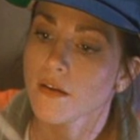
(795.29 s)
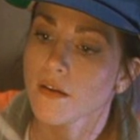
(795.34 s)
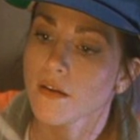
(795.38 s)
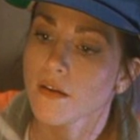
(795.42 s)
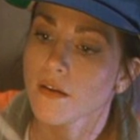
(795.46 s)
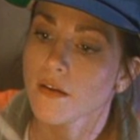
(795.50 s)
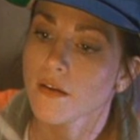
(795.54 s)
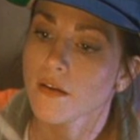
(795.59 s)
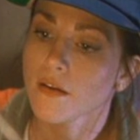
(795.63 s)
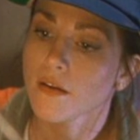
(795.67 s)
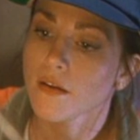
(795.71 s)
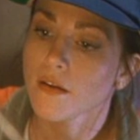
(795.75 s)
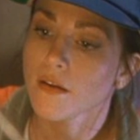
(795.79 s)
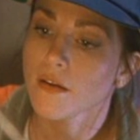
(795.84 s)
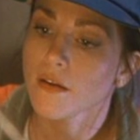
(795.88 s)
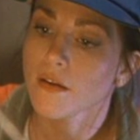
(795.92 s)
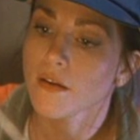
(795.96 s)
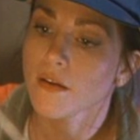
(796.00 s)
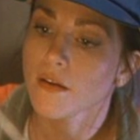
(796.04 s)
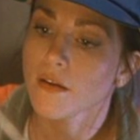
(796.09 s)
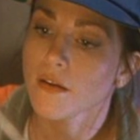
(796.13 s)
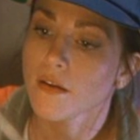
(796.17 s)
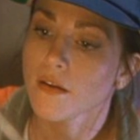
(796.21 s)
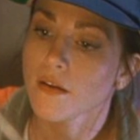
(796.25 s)

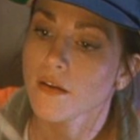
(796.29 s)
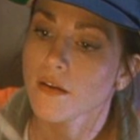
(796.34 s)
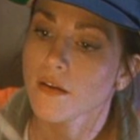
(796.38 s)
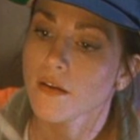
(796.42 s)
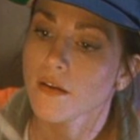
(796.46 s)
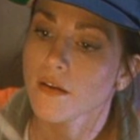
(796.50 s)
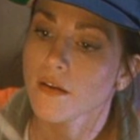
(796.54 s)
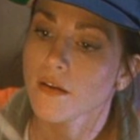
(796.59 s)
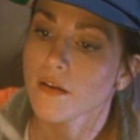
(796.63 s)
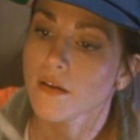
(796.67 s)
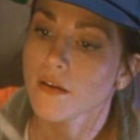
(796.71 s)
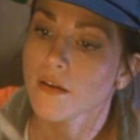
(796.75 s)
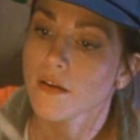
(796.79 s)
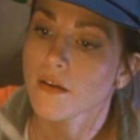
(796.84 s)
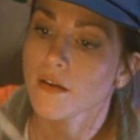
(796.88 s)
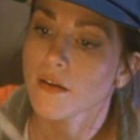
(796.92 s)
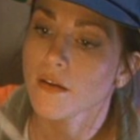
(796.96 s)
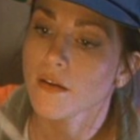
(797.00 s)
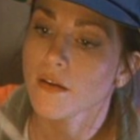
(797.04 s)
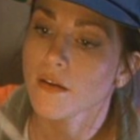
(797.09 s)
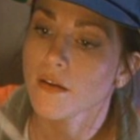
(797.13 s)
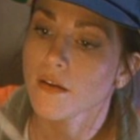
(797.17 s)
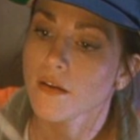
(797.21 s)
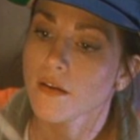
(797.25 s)

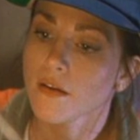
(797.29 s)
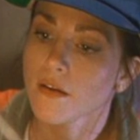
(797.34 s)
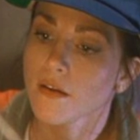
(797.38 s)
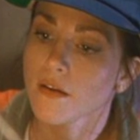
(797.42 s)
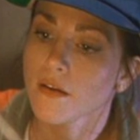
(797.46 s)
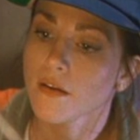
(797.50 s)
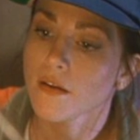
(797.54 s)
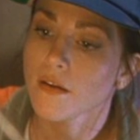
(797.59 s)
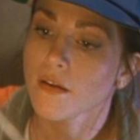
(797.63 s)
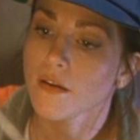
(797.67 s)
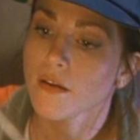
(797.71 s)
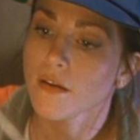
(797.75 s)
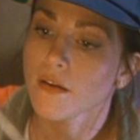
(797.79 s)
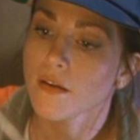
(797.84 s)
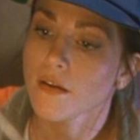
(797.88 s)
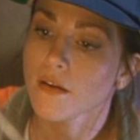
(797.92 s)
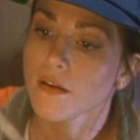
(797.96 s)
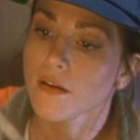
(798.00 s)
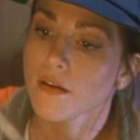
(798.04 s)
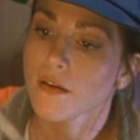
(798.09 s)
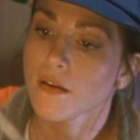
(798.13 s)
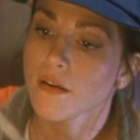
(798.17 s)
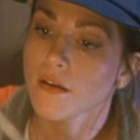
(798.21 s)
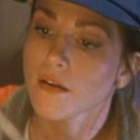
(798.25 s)

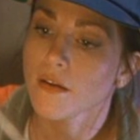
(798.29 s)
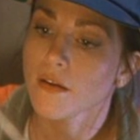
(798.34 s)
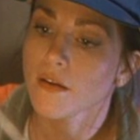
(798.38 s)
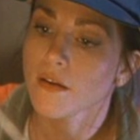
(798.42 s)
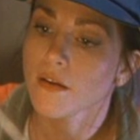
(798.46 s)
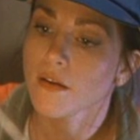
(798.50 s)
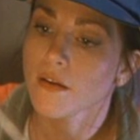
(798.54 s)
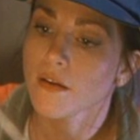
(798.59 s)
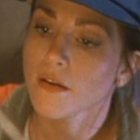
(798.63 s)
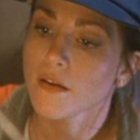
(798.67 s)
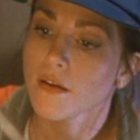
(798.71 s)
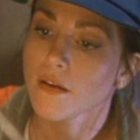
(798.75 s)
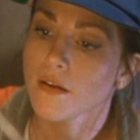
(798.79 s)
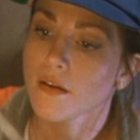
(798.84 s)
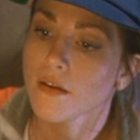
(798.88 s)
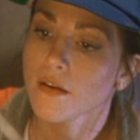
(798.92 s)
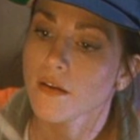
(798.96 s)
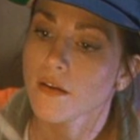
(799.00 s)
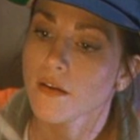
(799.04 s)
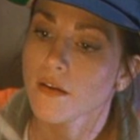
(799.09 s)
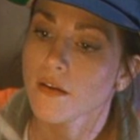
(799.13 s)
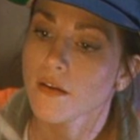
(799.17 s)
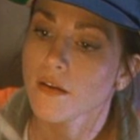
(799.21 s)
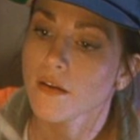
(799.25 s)

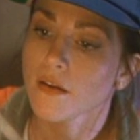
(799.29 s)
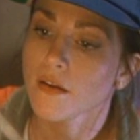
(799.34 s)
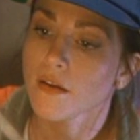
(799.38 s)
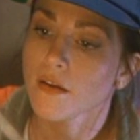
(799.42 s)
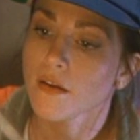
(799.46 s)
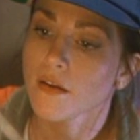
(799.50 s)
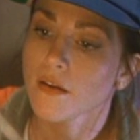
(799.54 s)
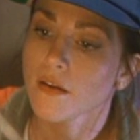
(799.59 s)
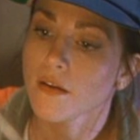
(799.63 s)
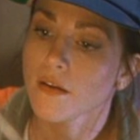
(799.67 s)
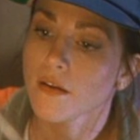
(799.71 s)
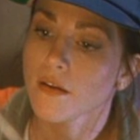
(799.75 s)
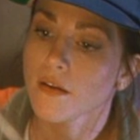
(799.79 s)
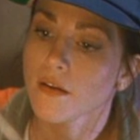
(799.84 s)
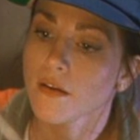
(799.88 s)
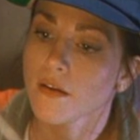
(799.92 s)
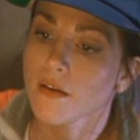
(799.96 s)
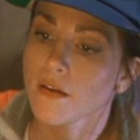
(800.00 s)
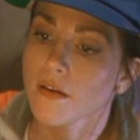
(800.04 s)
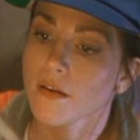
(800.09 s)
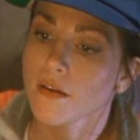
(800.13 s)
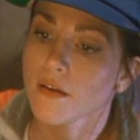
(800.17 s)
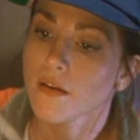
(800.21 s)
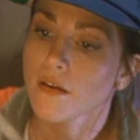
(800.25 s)

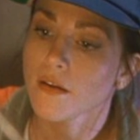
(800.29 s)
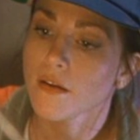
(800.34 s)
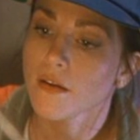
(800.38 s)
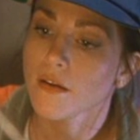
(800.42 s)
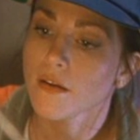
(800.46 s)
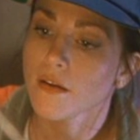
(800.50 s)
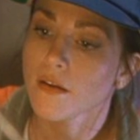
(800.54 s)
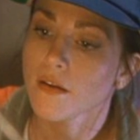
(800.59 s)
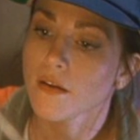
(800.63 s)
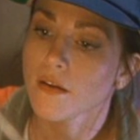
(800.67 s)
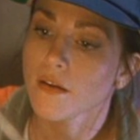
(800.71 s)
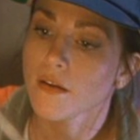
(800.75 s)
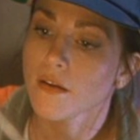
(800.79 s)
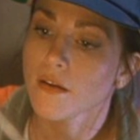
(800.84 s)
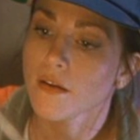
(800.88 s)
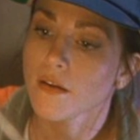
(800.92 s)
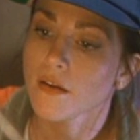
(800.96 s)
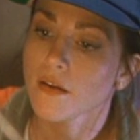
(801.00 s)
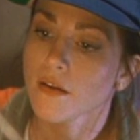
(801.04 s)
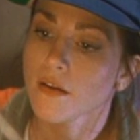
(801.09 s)
(silence)